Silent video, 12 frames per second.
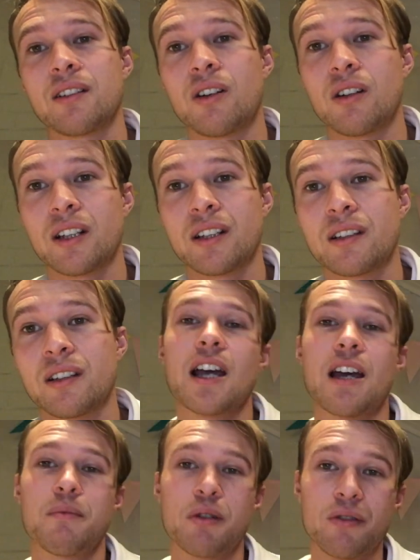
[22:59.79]
Holland
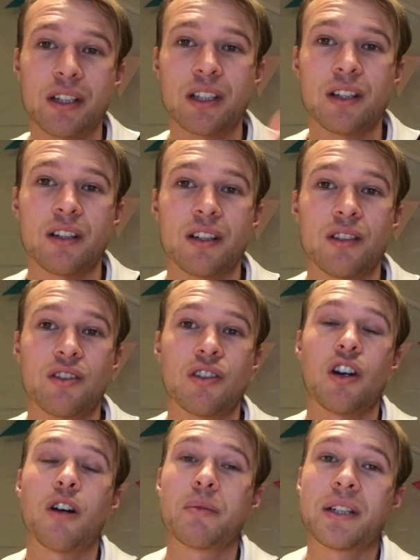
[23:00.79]
and moving to the
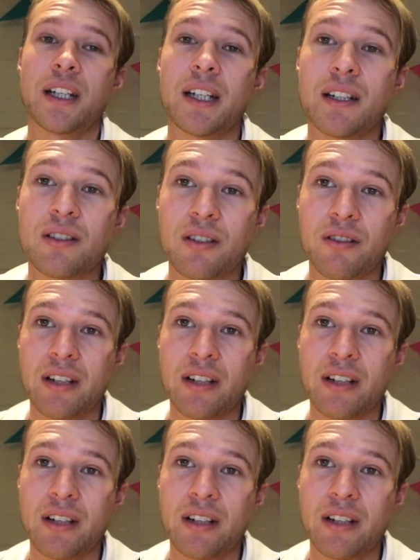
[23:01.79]
top tier in